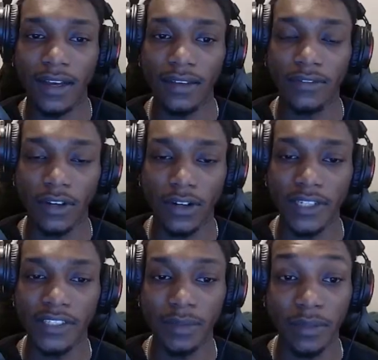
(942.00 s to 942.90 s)

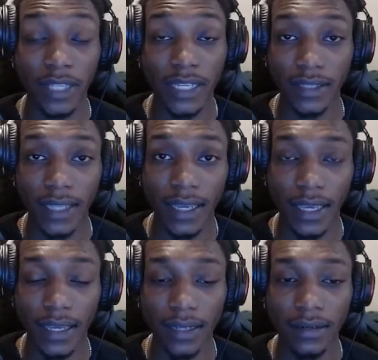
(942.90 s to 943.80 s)
cards to be played in that
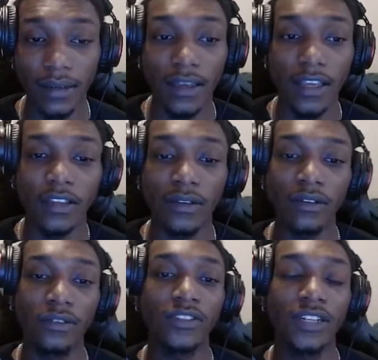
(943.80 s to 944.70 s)
hand. You
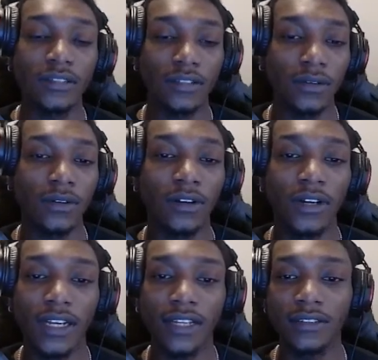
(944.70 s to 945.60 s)
can use that stone
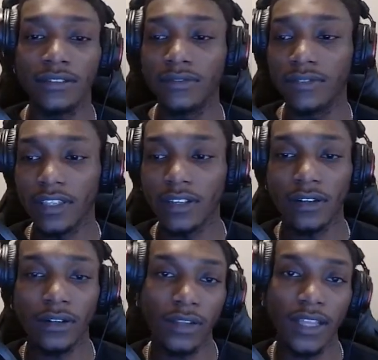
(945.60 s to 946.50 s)
card as the 5th
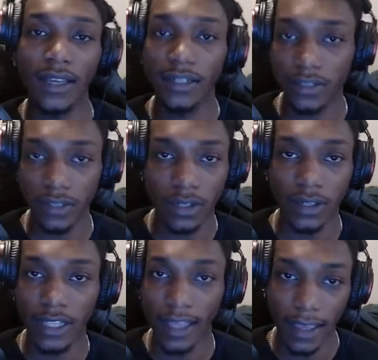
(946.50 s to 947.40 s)
card or that extra
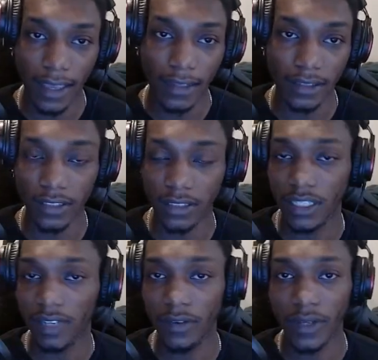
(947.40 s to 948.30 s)
card in that hand to just
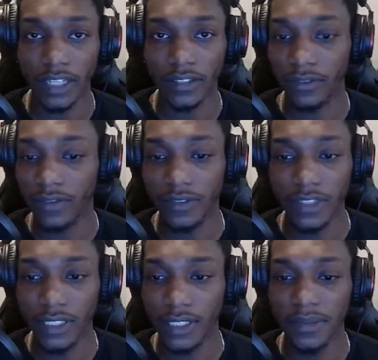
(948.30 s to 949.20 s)
give you an extra 50
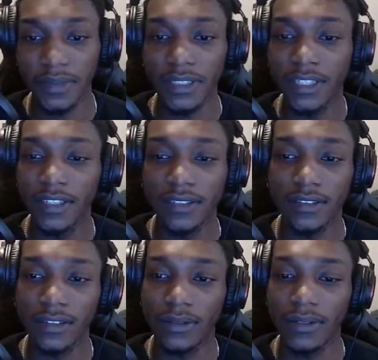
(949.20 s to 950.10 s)
chips.
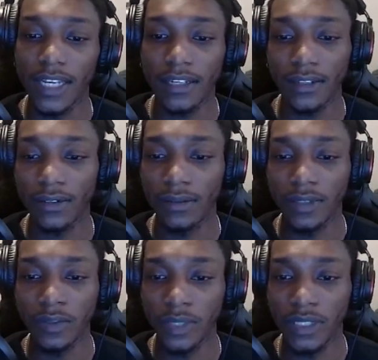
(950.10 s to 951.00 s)
So that could
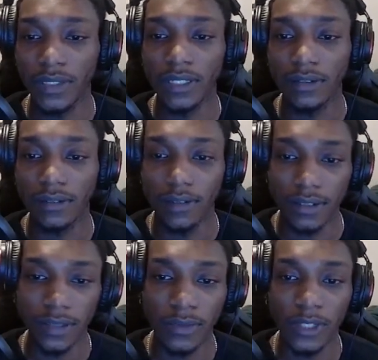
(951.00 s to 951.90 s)
always be
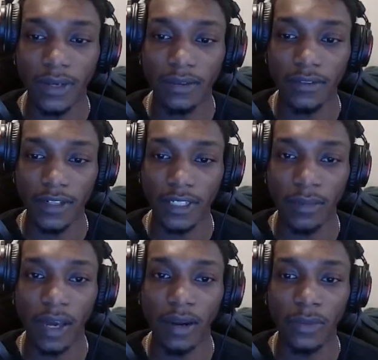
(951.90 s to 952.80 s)
good when you have a good
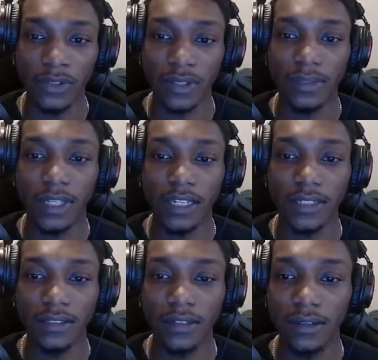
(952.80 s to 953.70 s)
amount of
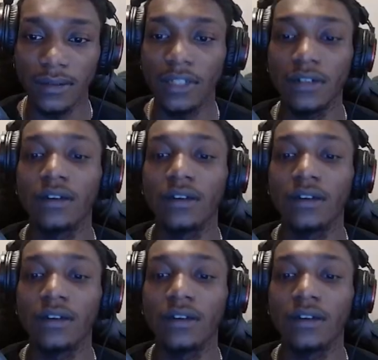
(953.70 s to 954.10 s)
multipliers going.